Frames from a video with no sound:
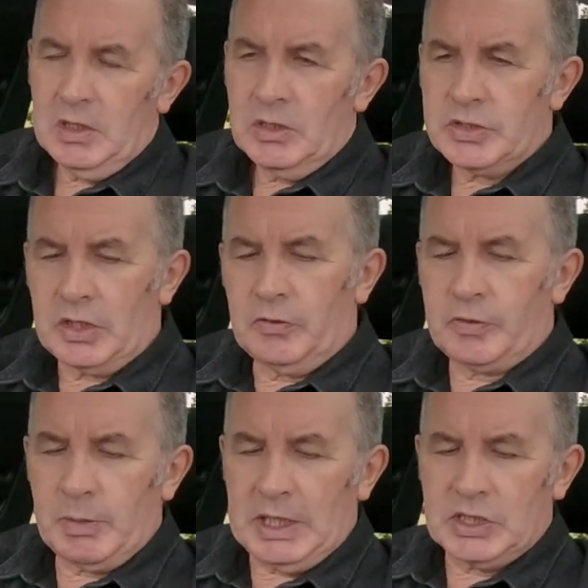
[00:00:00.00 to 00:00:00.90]
So
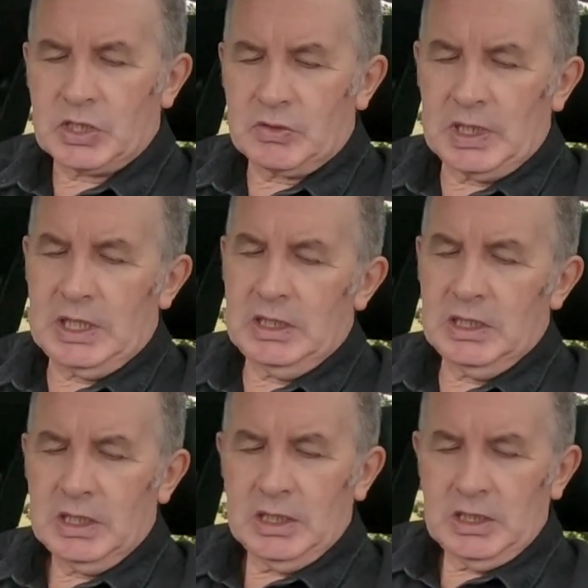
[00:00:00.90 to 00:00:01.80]
from any screen,
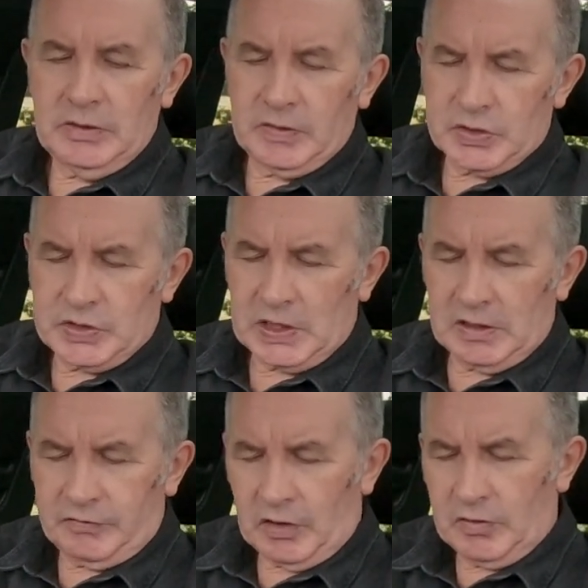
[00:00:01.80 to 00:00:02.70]
you've got
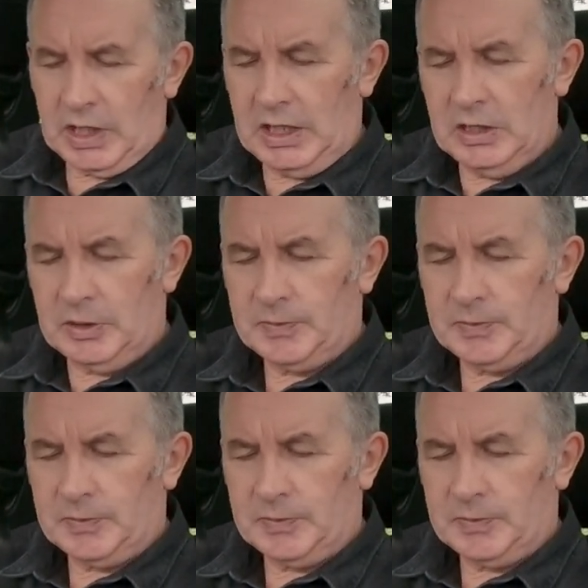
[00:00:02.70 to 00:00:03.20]
telephone here,